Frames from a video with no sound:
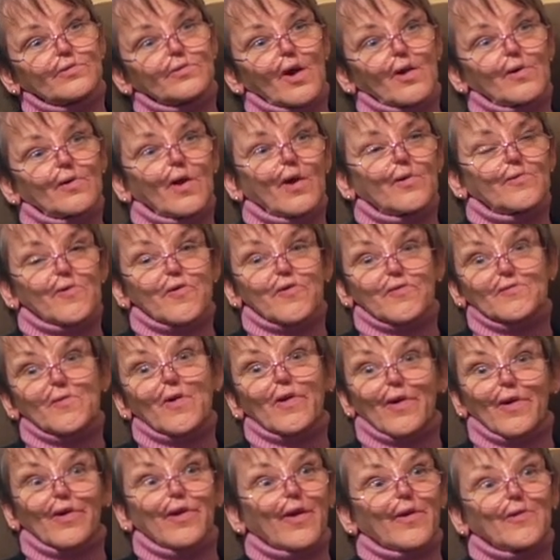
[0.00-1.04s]
I was
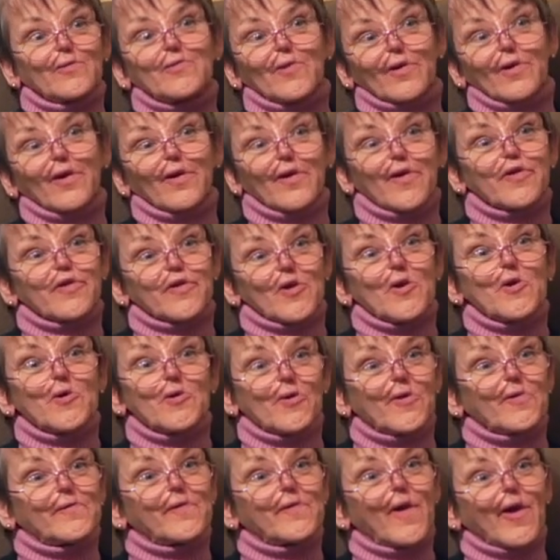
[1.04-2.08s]
one of like one of his
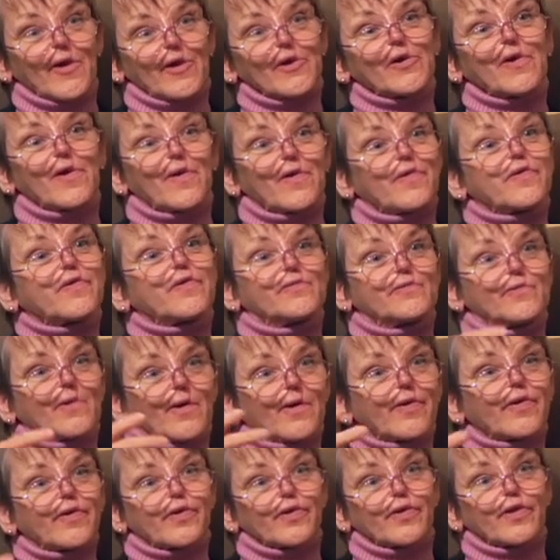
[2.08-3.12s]
early patients
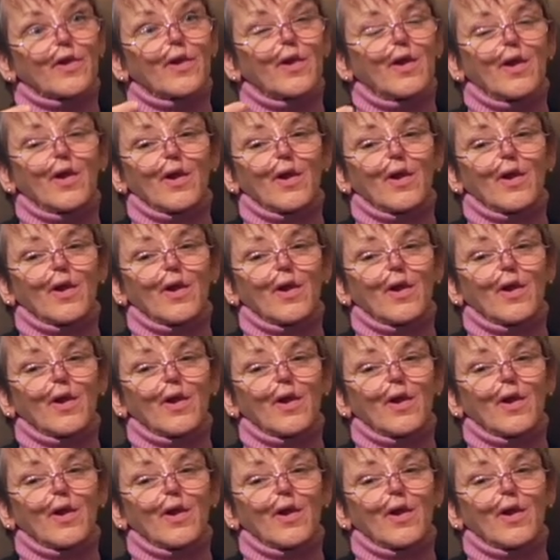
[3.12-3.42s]
with